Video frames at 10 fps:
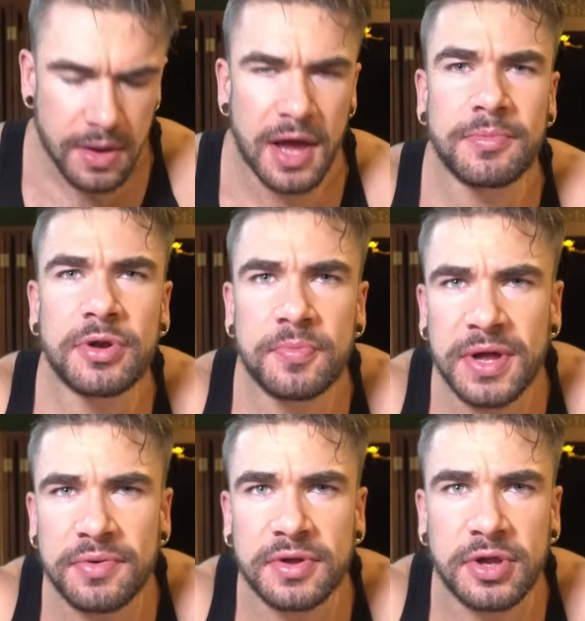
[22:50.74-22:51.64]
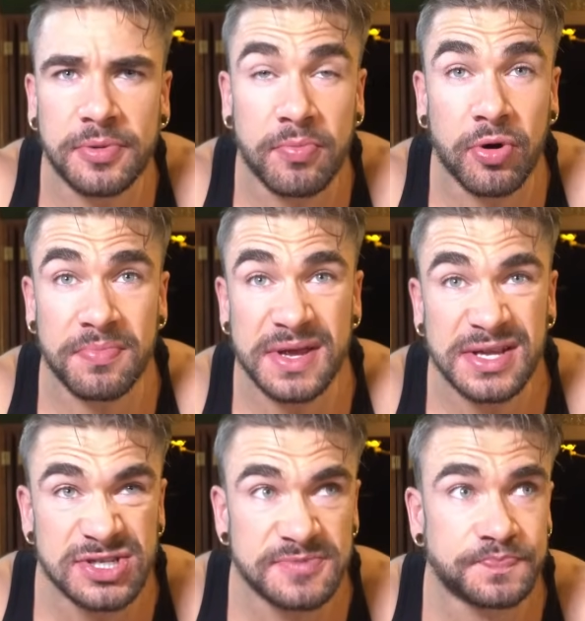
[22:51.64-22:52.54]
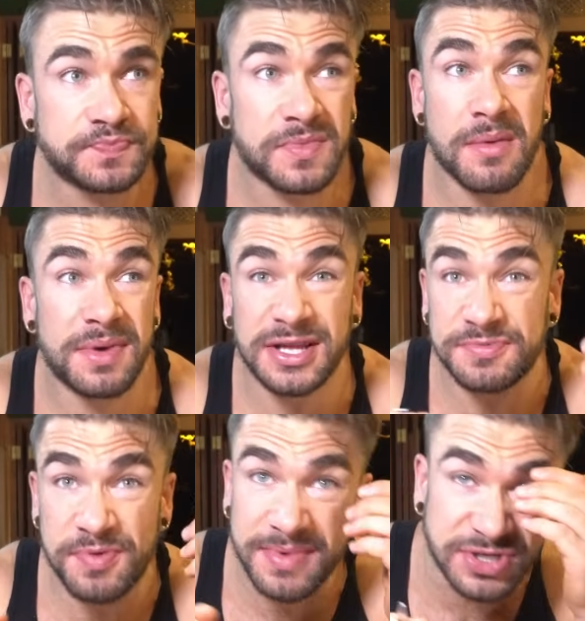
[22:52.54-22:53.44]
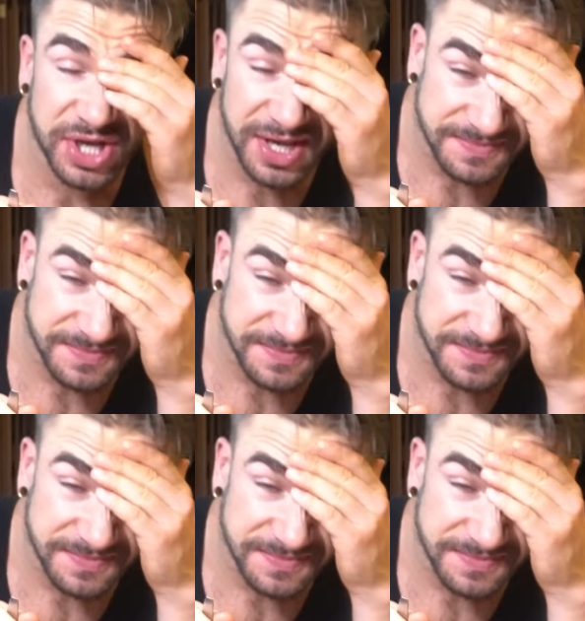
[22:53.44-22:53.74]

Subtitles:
I'm going to play with a little bit more meats, but that's pretty much it.